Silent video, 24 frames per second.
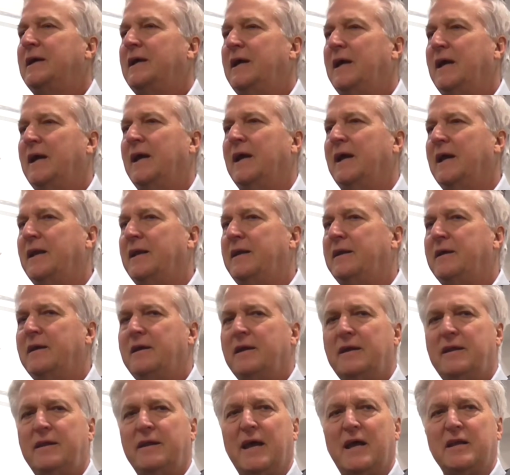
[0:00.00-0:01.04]
And
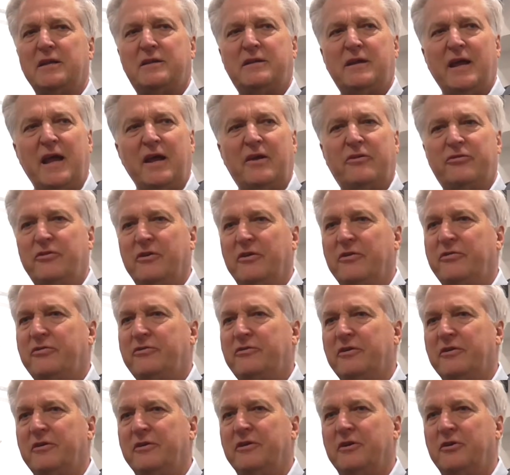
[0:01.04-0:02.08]
that takes us
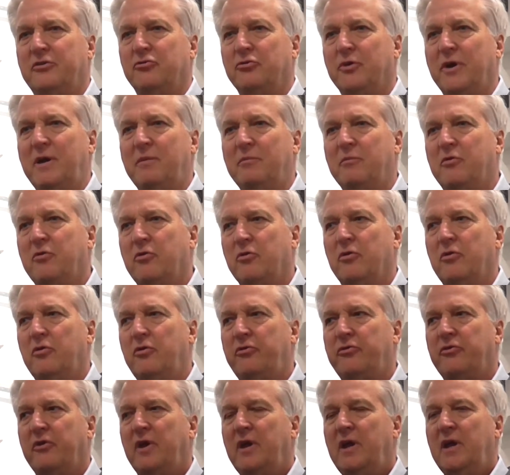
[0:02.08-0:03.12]
to the Dream
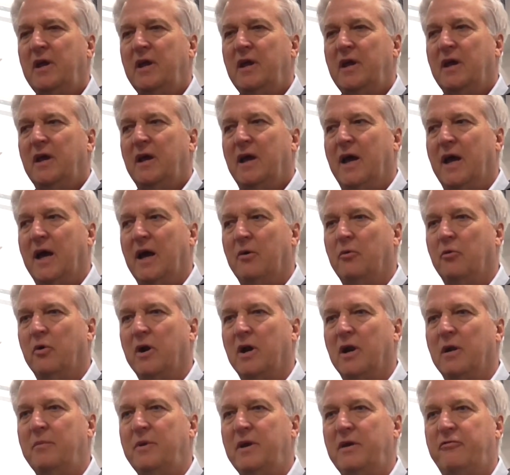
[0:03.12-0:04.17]
Cruise.
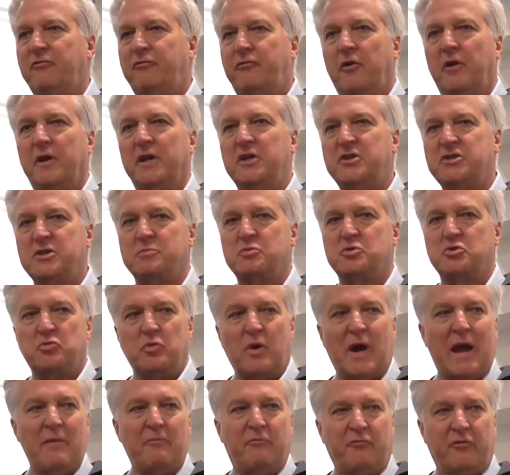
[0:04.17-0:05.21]
We're going to be fully
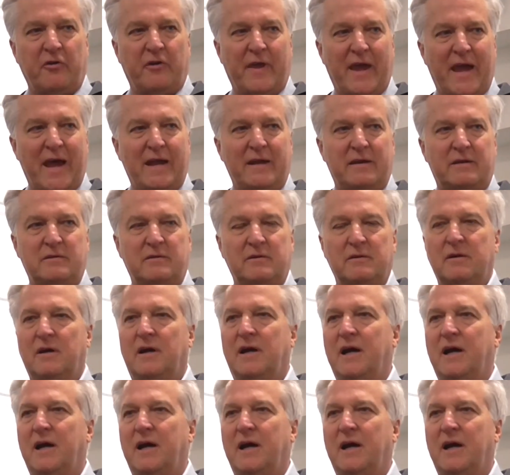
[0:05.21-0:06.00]
subscribed for that.